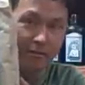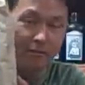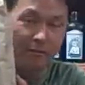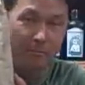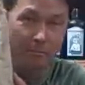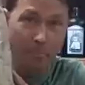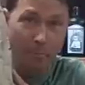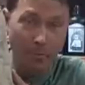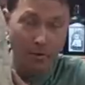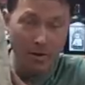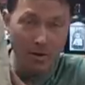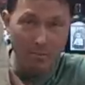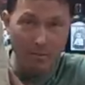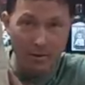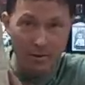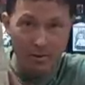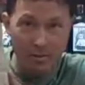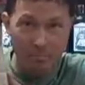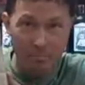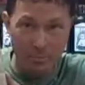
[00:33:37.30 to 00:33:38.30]
of
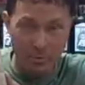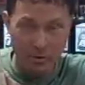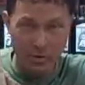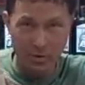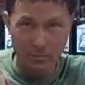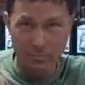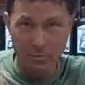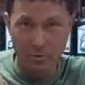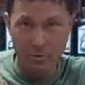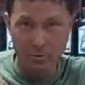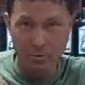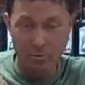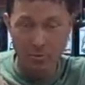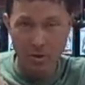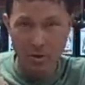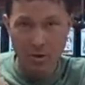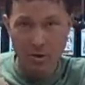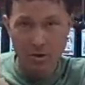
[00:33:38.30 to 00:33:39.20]
pre-mixed Boogie Brew.